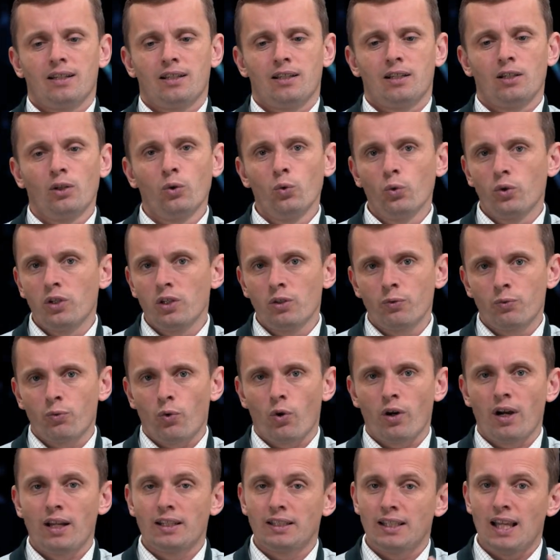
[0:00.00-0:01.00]
looking
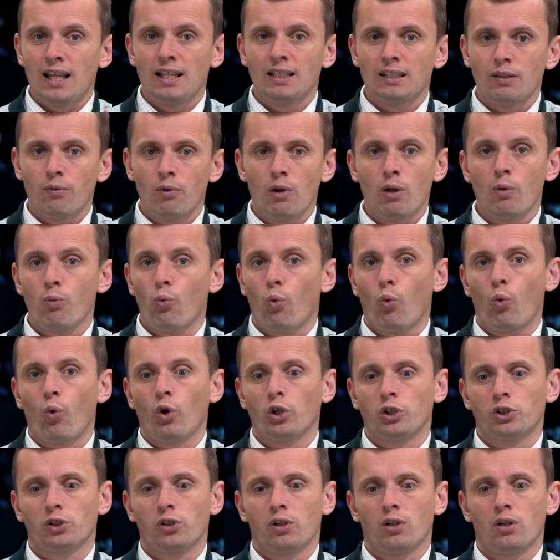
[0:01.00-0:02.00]
for attentively
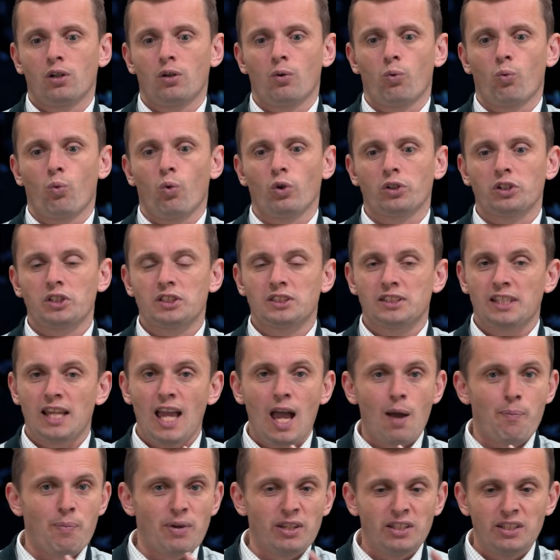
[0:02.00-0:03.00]
what is
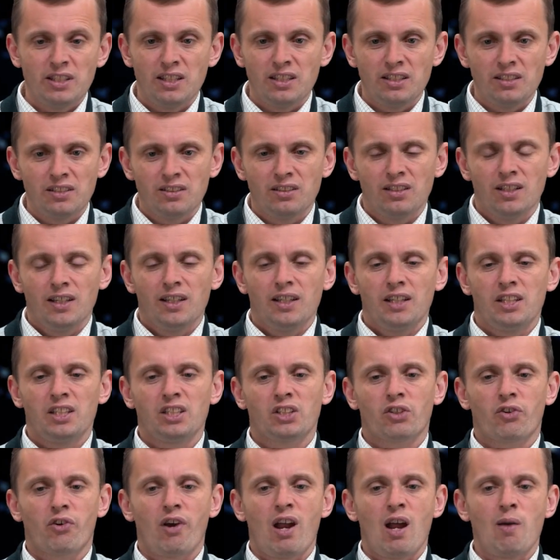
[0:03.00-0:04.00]
happening
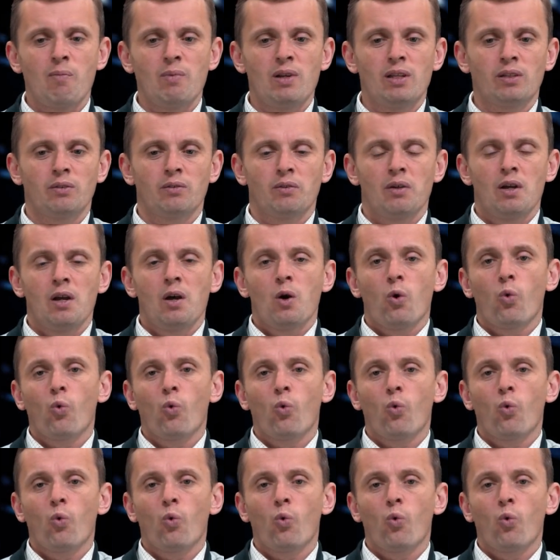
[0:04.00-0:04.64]
in Kremlin,